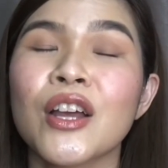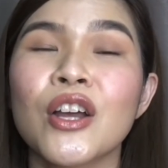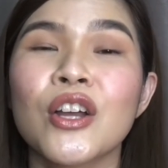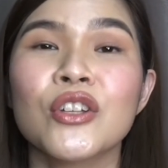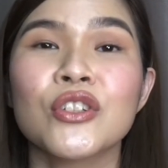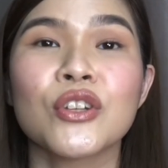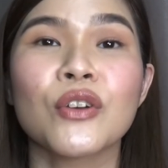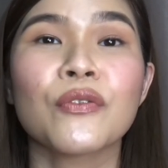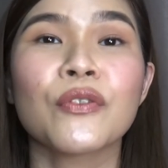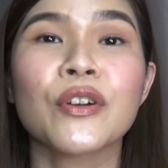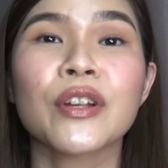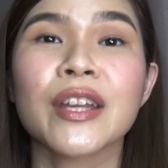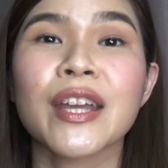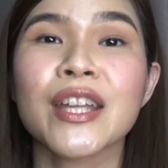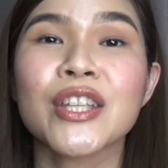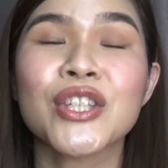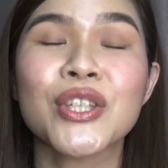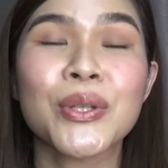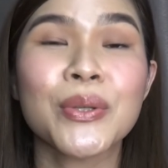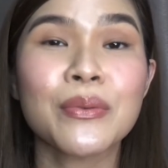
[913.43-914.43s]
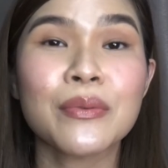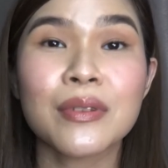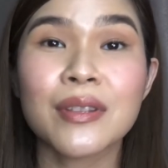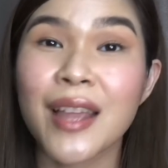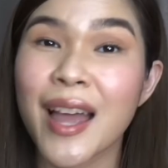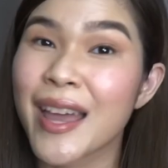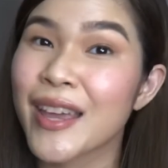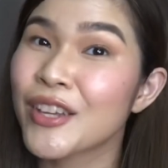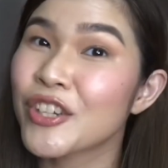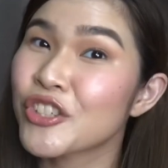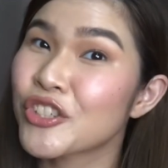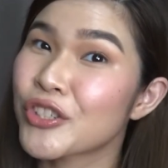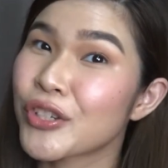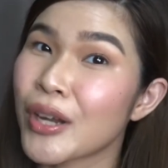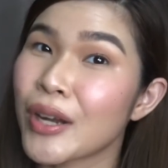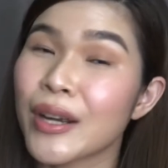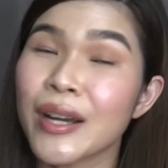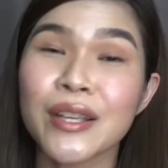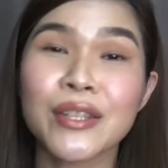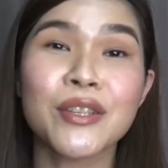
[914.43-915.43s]
don't forget to like,
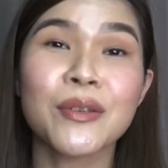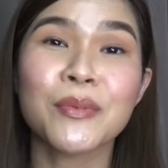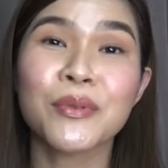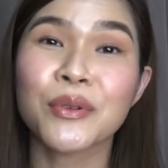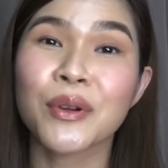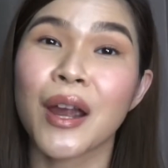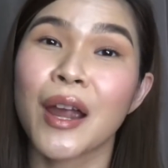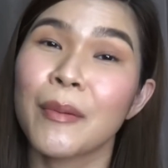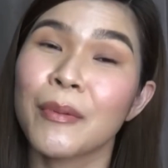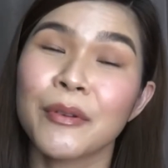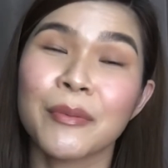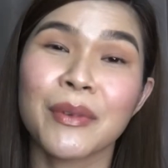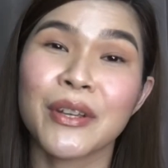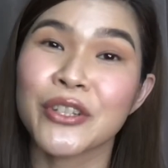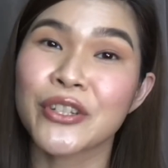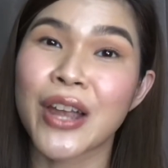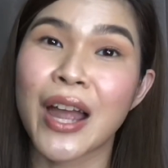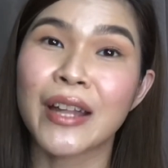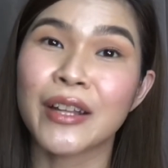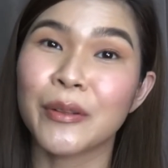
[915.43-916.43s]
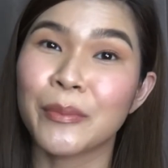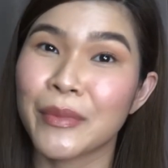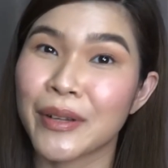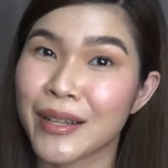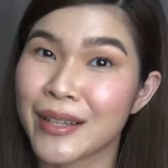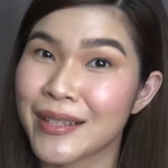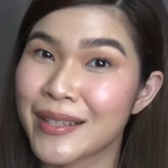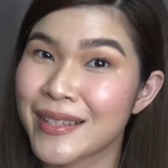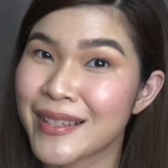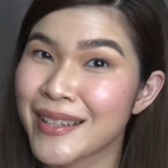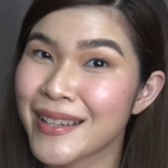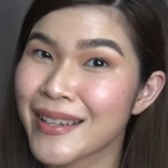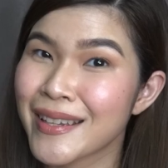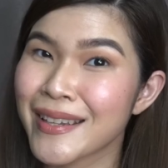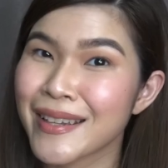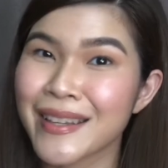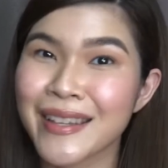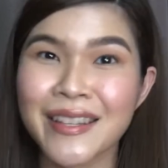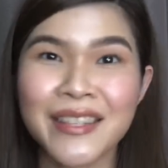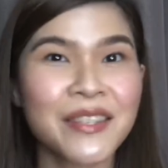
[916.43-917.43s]
share, and subscribe on my channel, mga
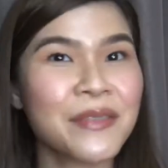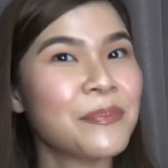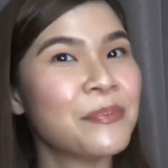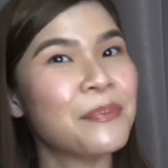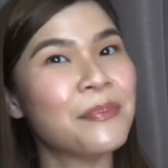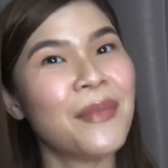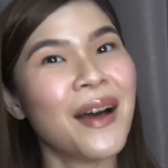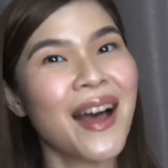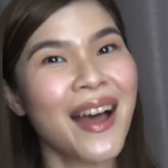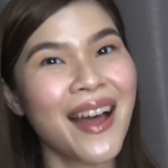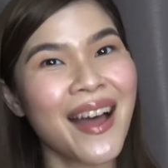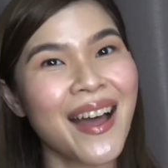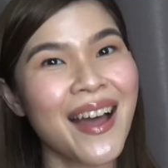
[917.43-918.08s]
sis. Bye!